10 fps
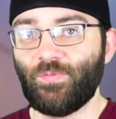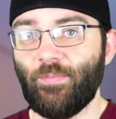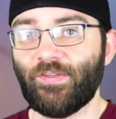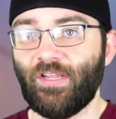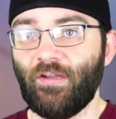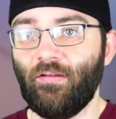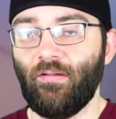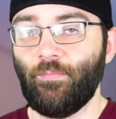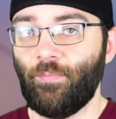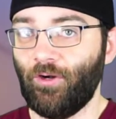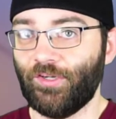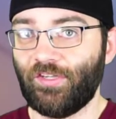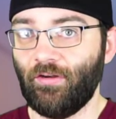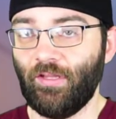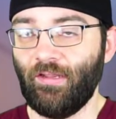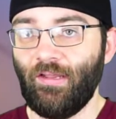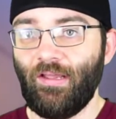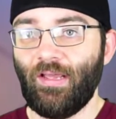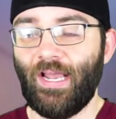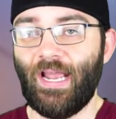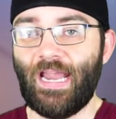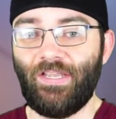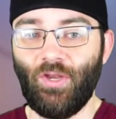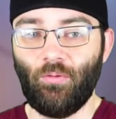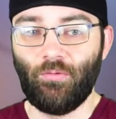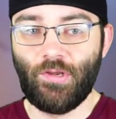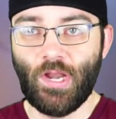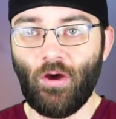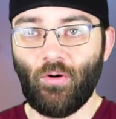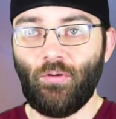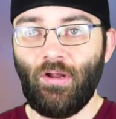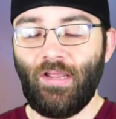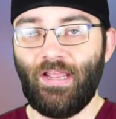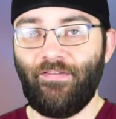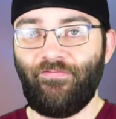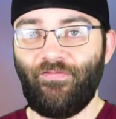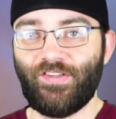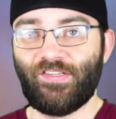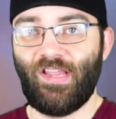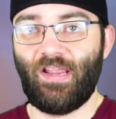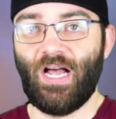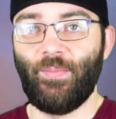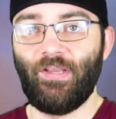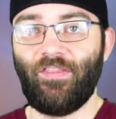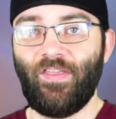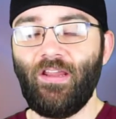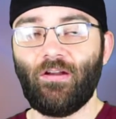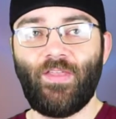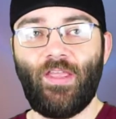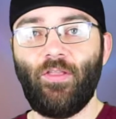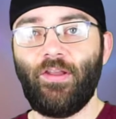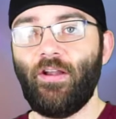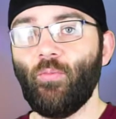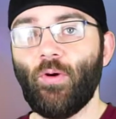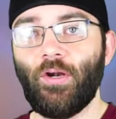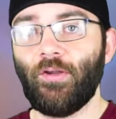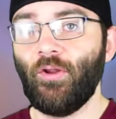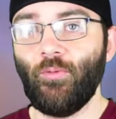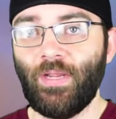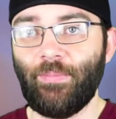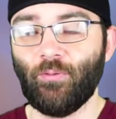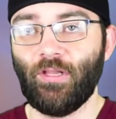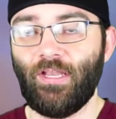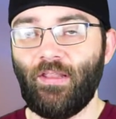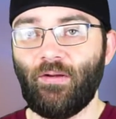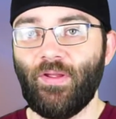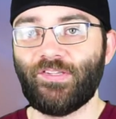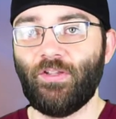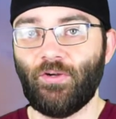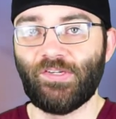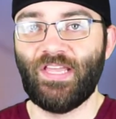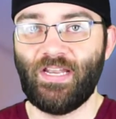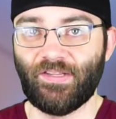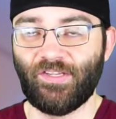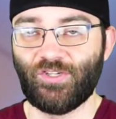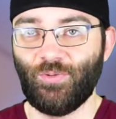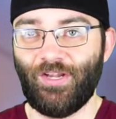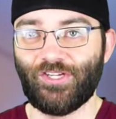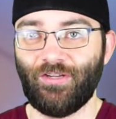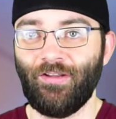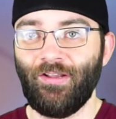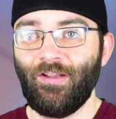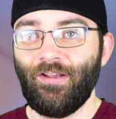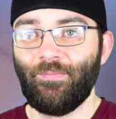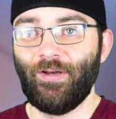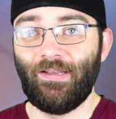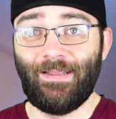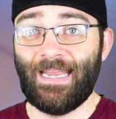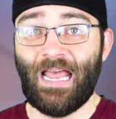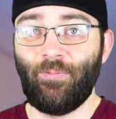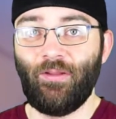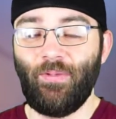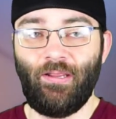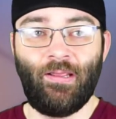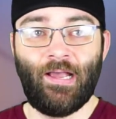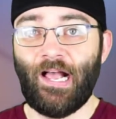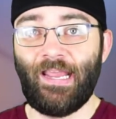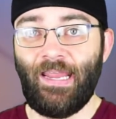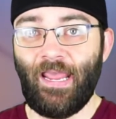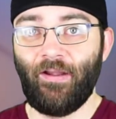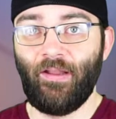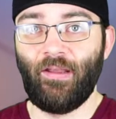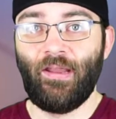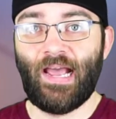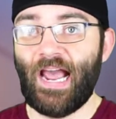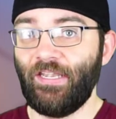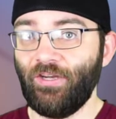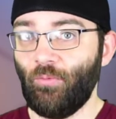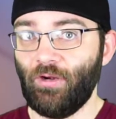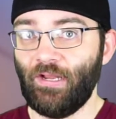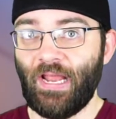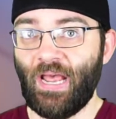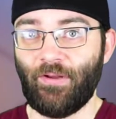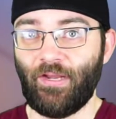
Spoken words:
website, personally. I don't know if this is a common thing or if they only did it to one or two people and they're misunderstanding the situation, but it happened to me. I hated it. I don't want it to happen